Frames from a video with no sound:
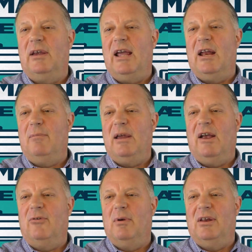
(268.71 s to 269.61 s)
canopy
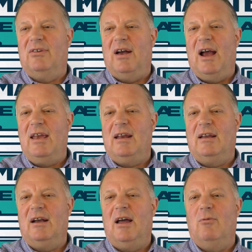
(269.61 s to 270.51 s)
has been designed
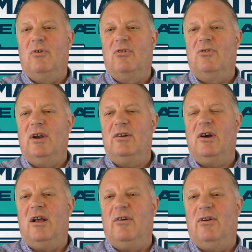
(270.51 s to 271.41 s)
and cut with strict
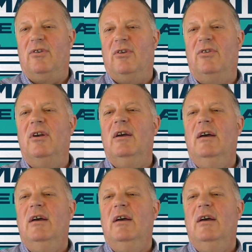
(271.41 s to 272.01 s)
tolerances